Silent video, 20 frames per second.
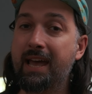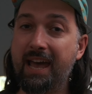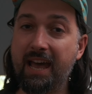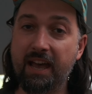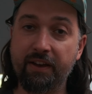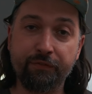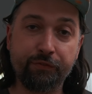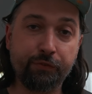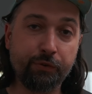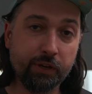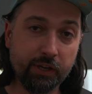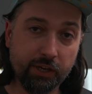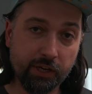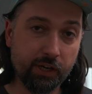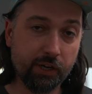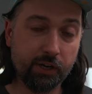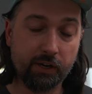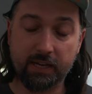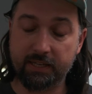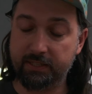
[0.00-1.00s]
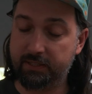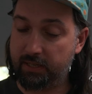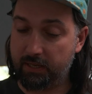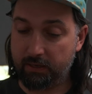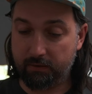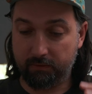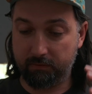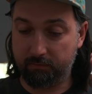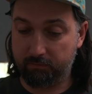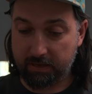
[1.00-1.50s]
Every year as
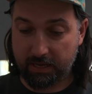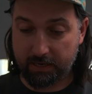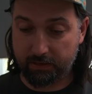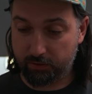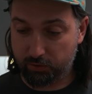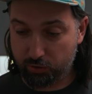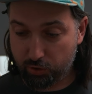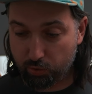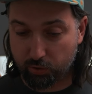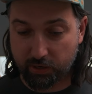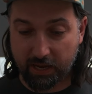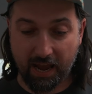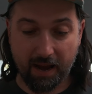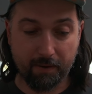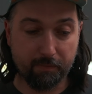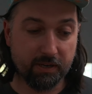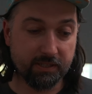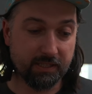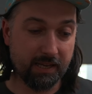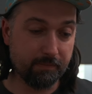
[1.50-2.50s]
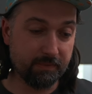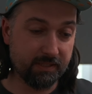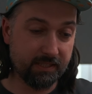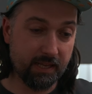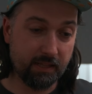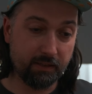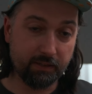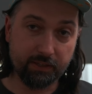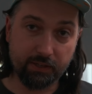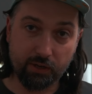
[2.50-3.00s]
they get new cameras, I'm
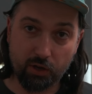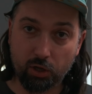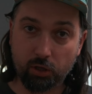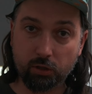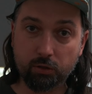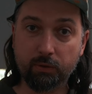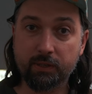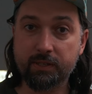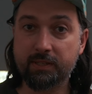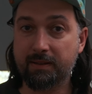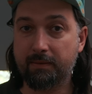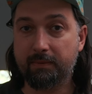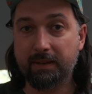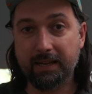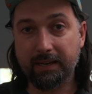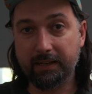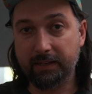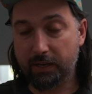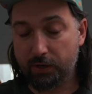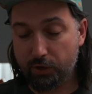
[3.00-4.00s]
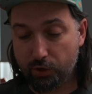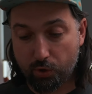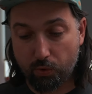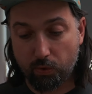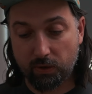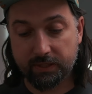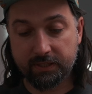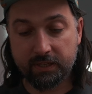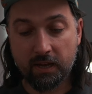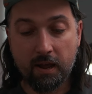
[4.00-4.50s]
selling the old ones, I'm getting the new
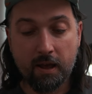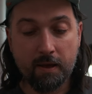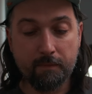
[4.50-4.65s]
ones,